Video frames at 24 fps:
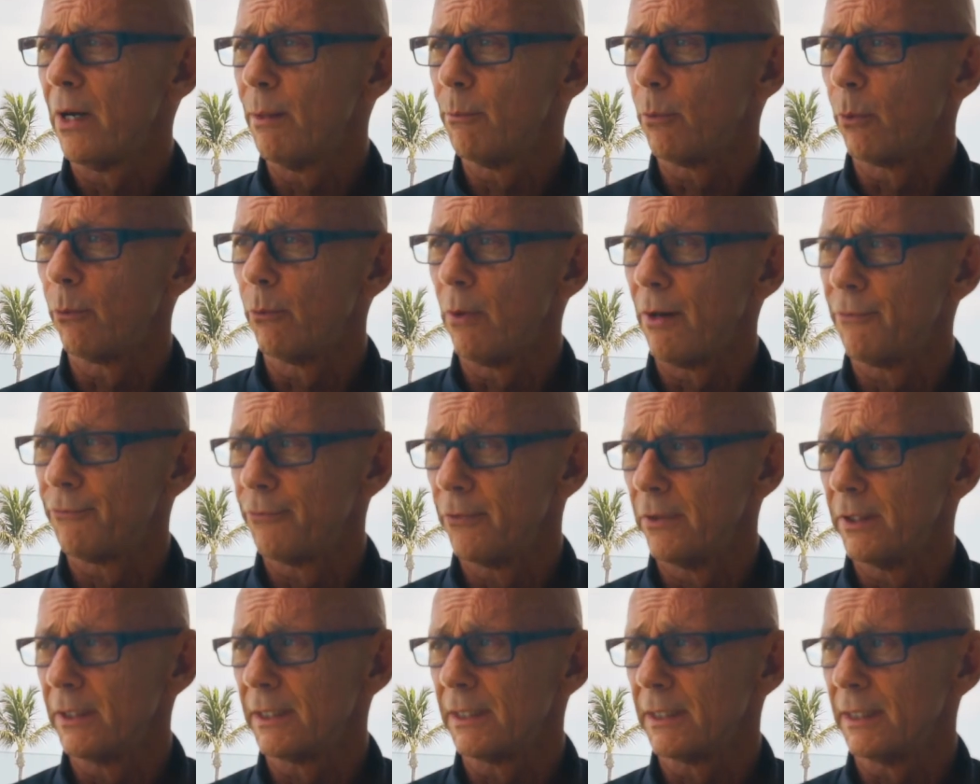of
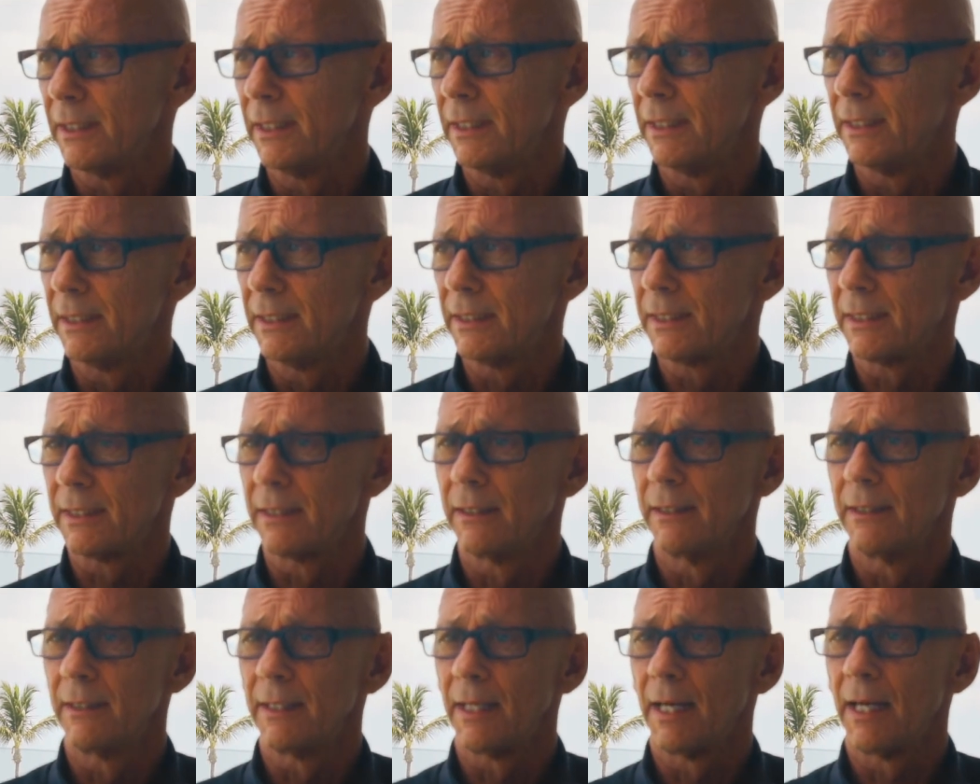reference is
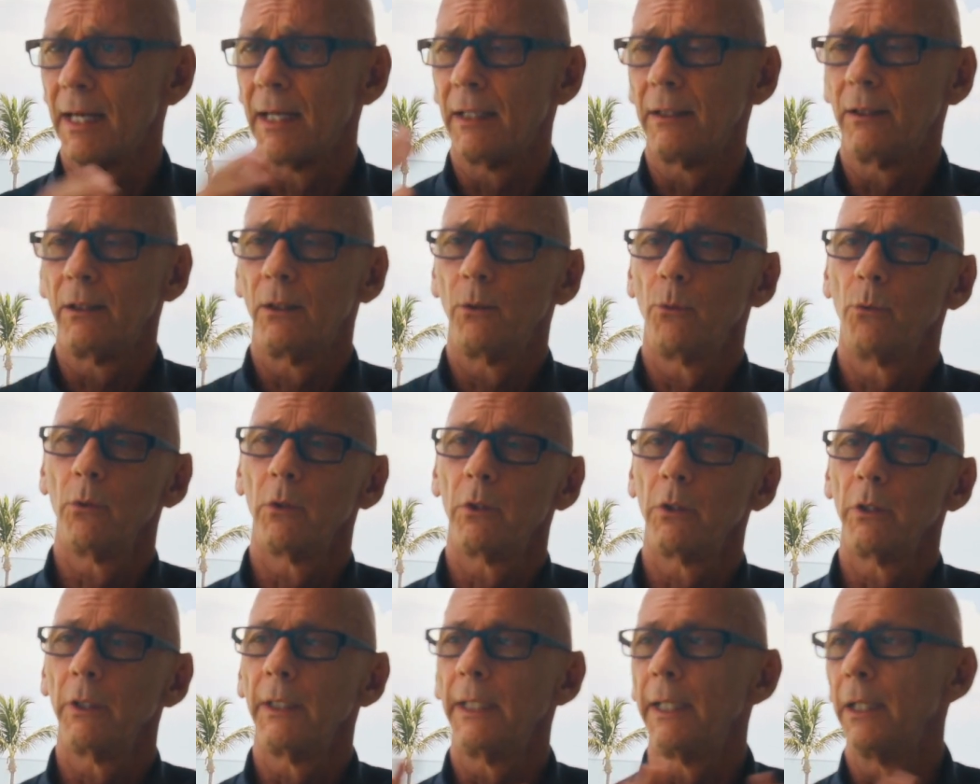that we're
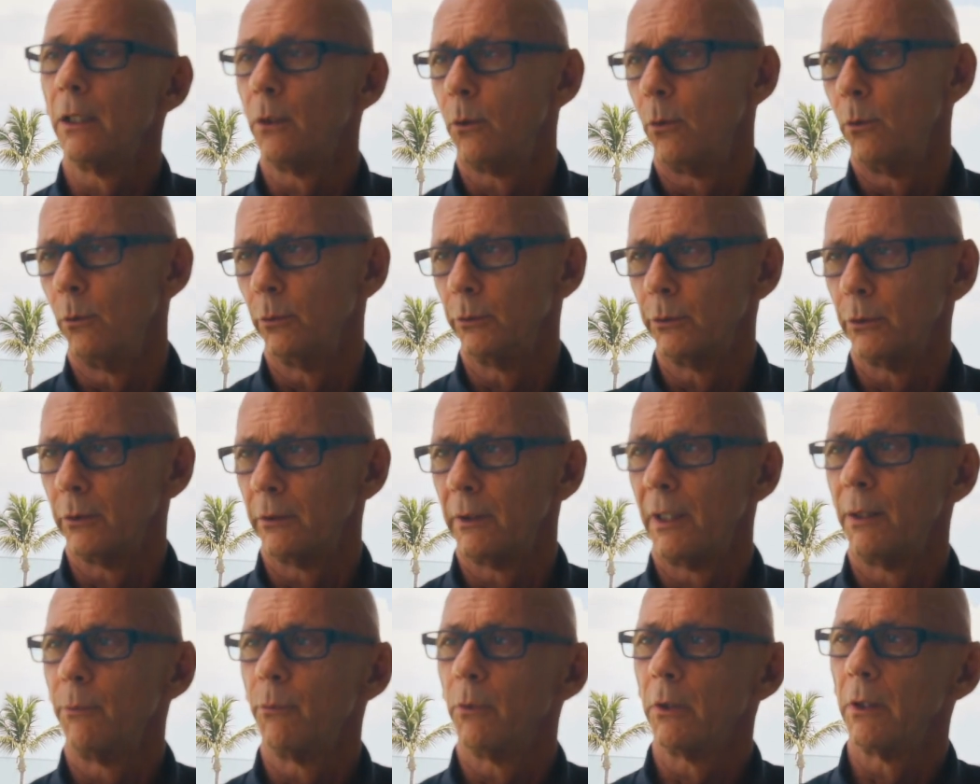going to get older
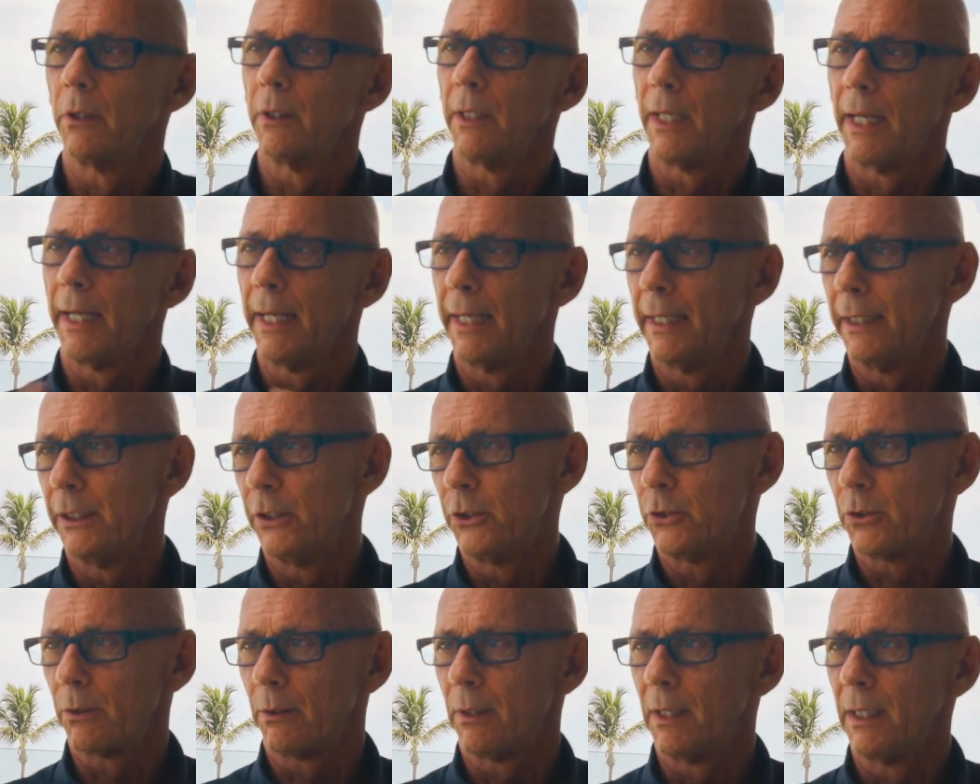and we're going to
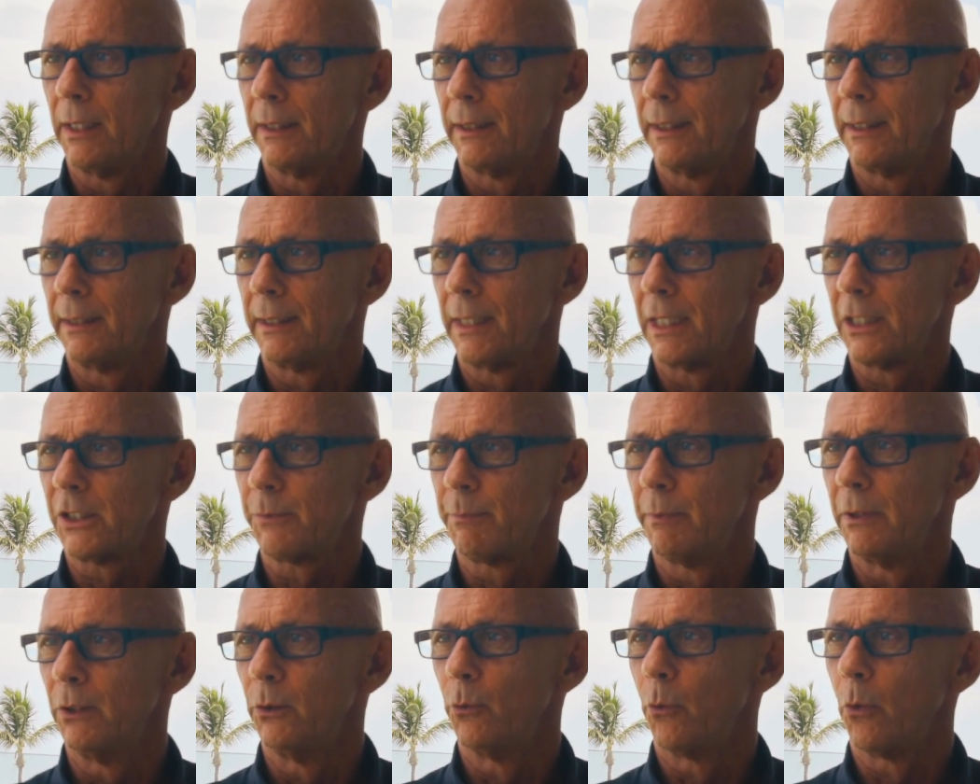age, right? And that's
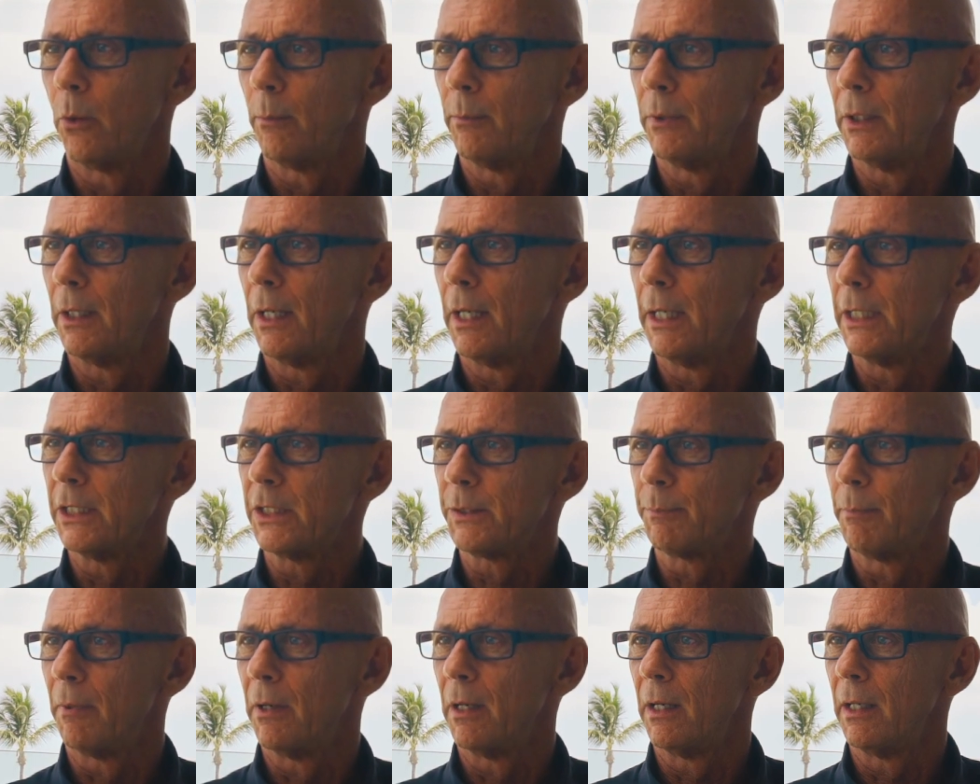been normalized
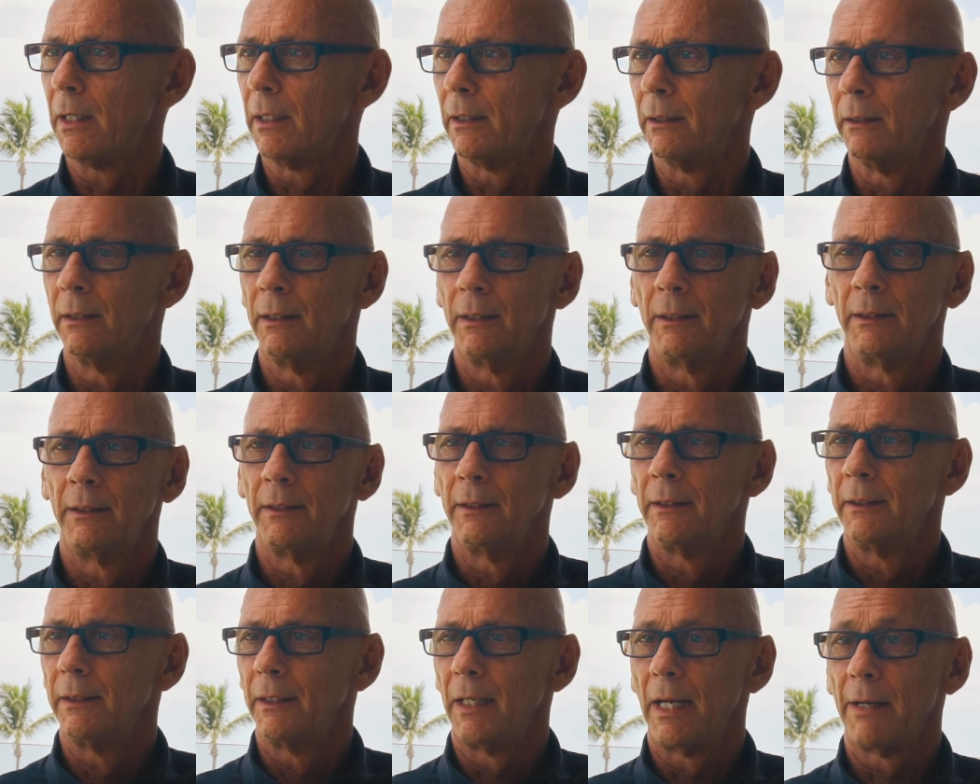by
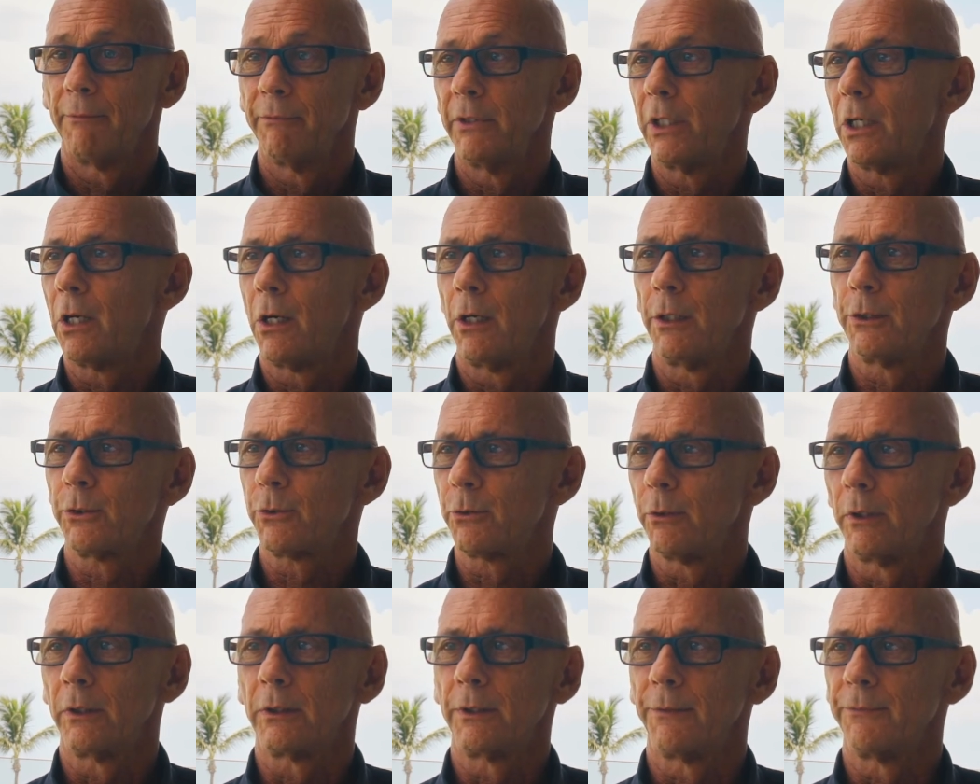every
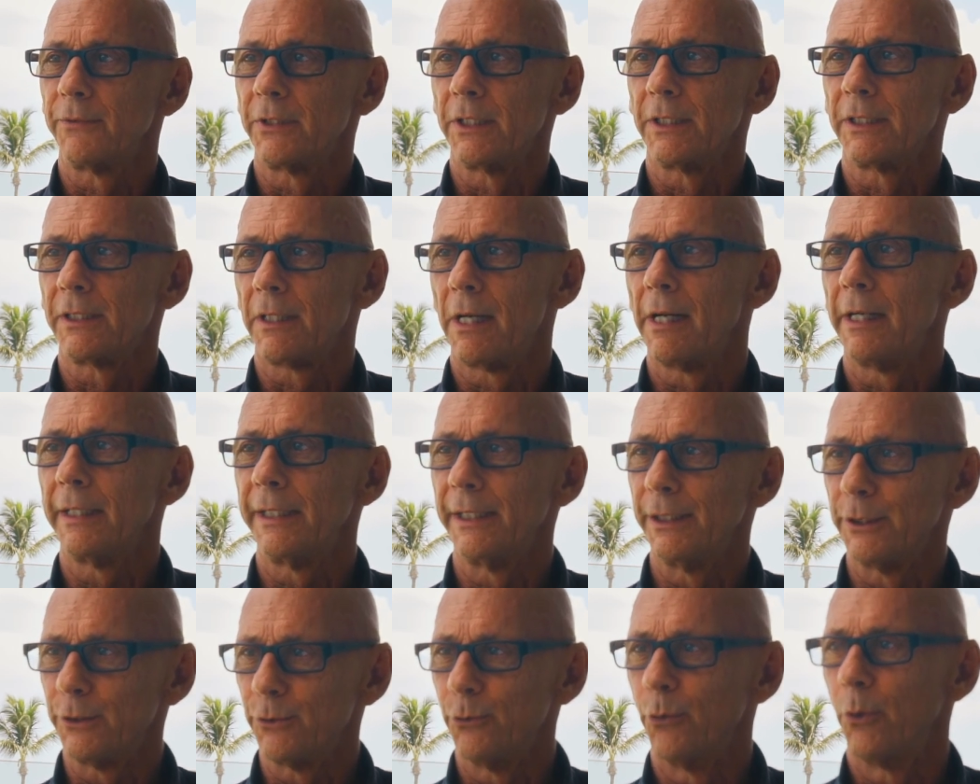construct of society
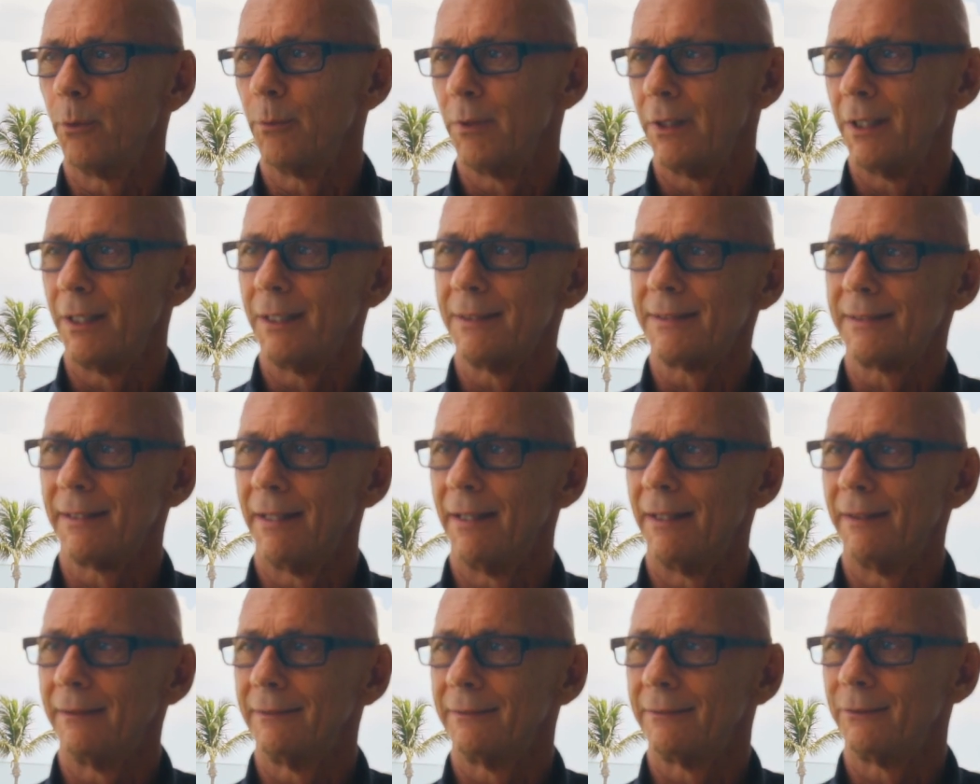has normalized
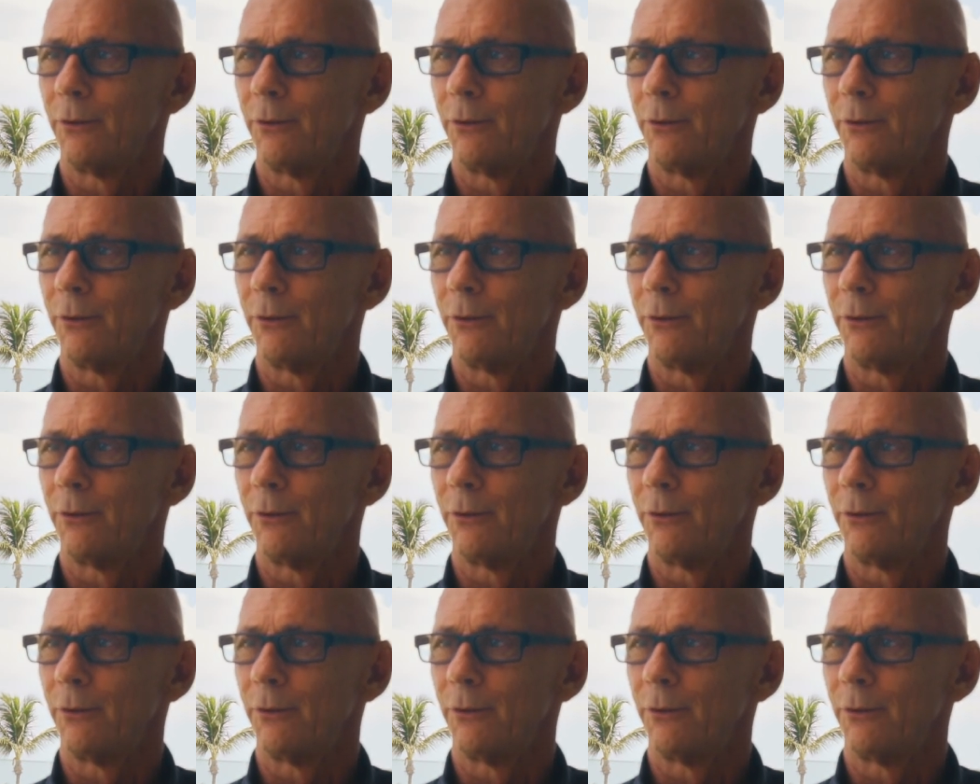that.